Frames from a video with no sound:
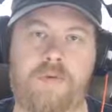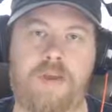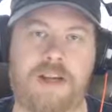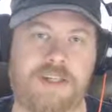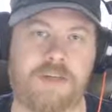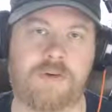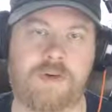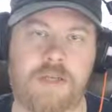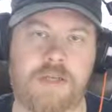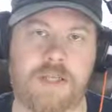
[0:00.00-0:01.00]

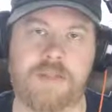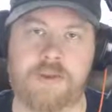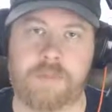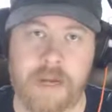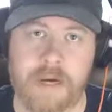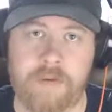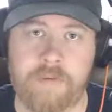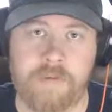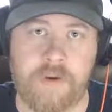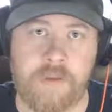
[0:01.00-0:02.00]
professional condenser
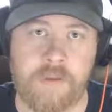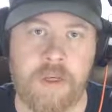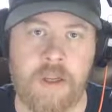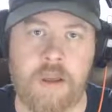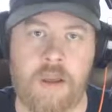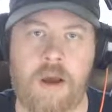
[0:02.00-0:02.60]
microphone,